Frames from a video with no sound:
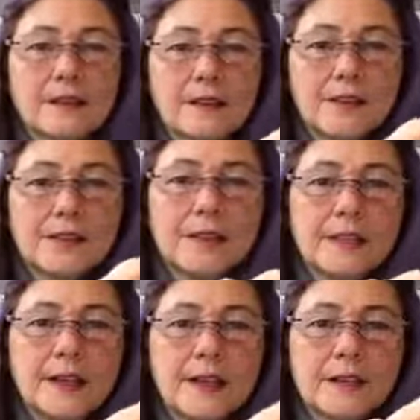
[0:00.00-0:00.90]
Can you see
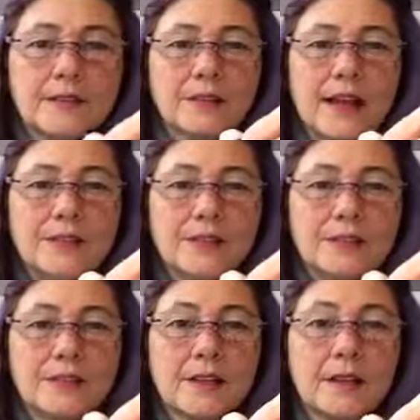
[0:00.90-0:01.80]
that? It
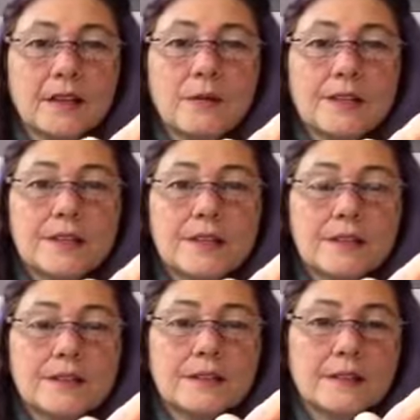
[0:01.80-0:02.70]
flashes, which
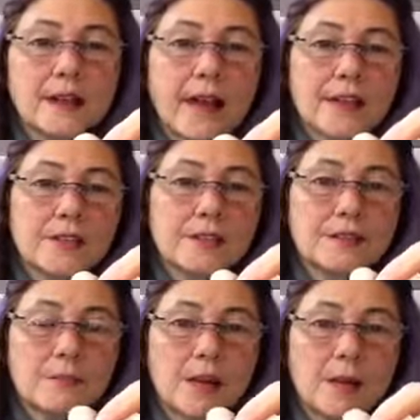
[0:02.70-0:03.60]
is actually
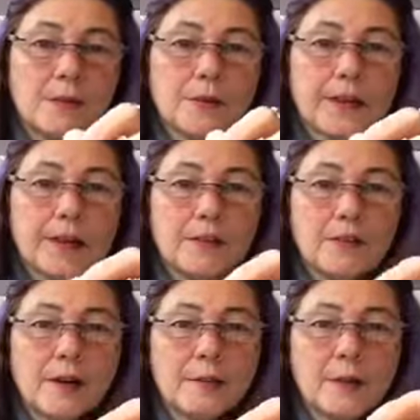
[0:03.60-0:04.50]
sometimes when I have
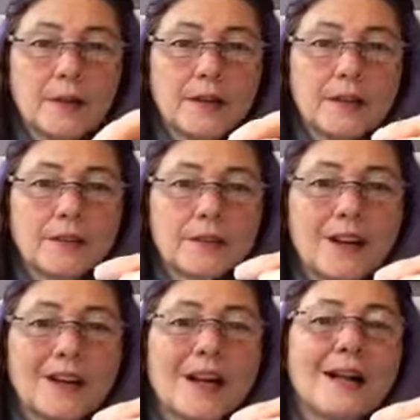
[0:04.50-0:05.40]
to ride my bike in the dark,